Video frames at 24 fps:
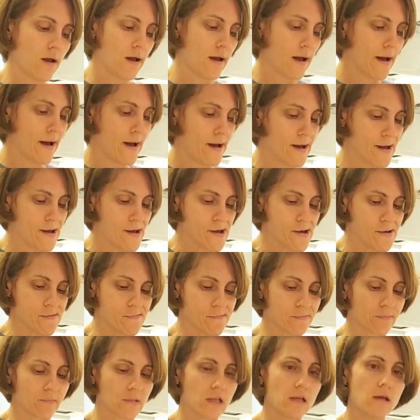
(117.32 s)

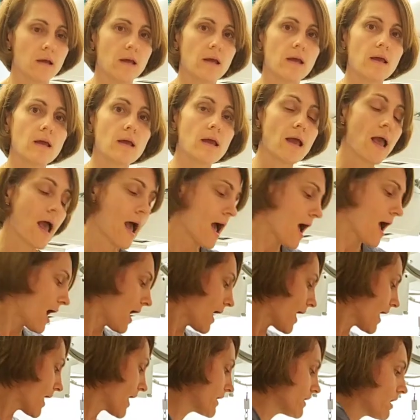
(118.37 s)

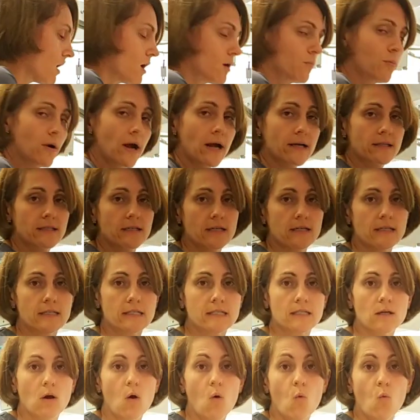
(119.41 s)
At our
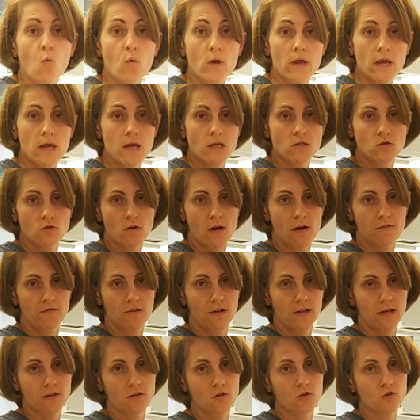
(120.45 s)
practice, we do not
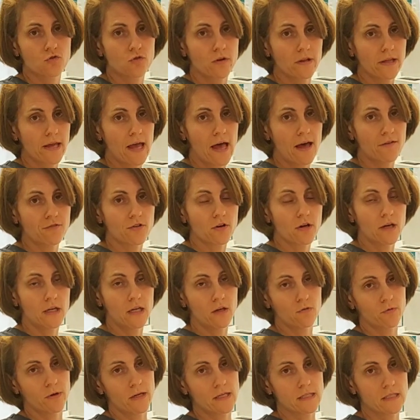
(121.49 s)
feel like there's really ever
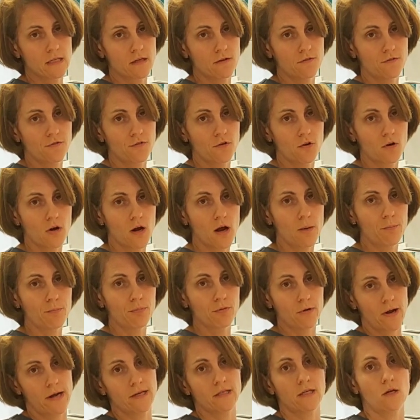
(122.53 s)
any reason for a
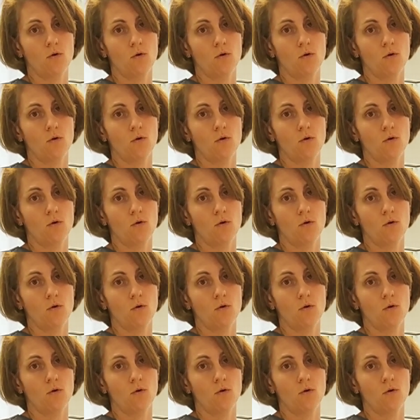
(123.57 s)
pregnant